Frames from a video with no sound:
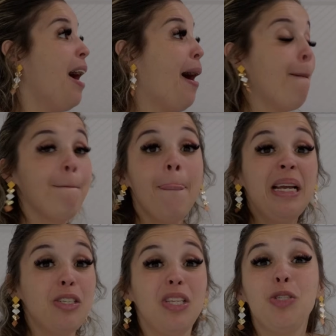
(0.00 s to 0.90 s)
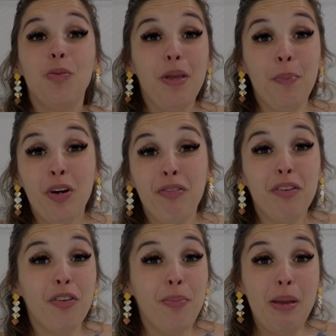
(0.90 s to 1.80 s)
Um, so this would be
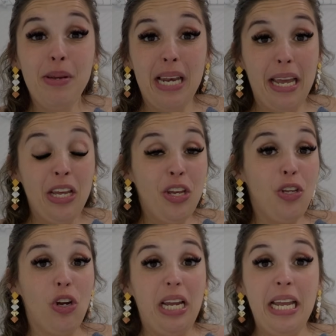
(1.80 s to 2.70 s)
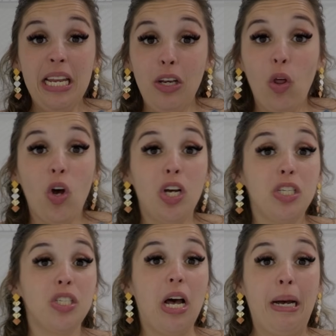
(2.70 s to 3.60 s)
perfect for maybe like your
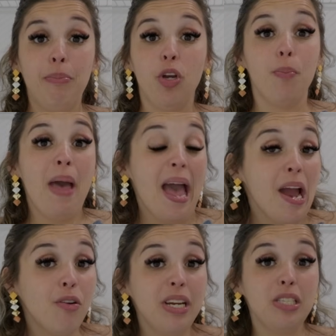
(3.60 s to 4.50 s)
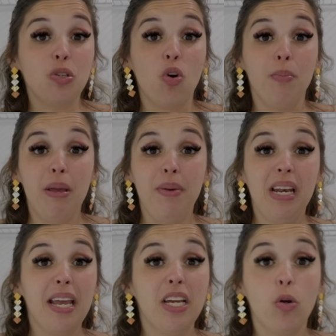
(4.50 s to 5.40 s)
in-laws, um, your parents, or maybe
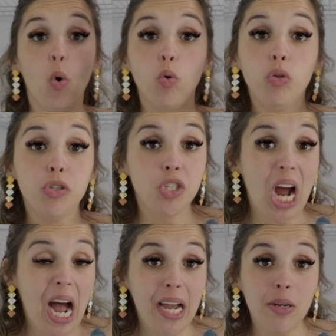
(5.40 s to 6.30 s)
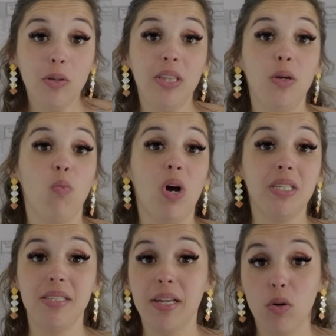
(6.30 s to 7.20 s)
like an older child that
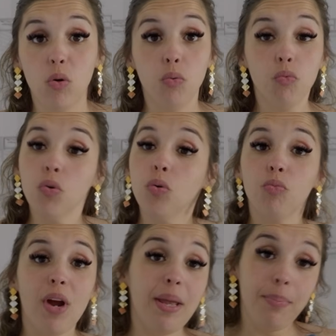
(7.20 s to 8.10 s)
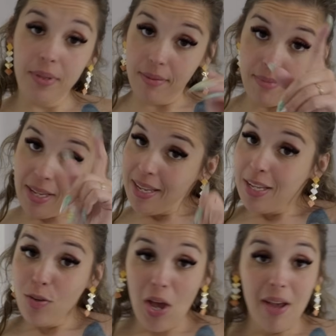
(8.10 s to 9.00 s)
wants their own room, right? But
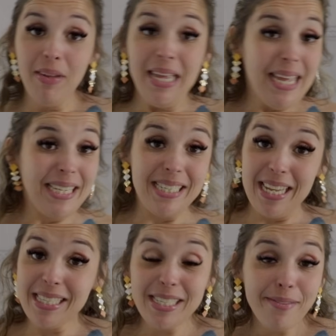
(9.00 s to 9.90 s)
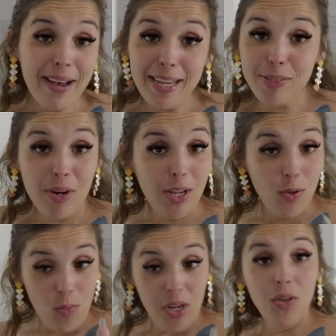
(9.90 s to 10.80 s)
you have incentivized, right?
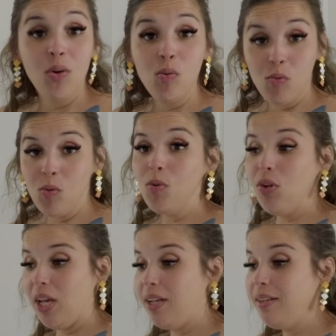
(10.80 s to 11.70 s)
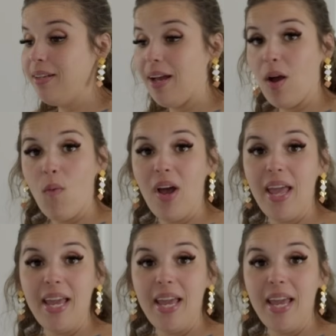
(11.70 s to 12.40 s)
You want your own room, okay. I want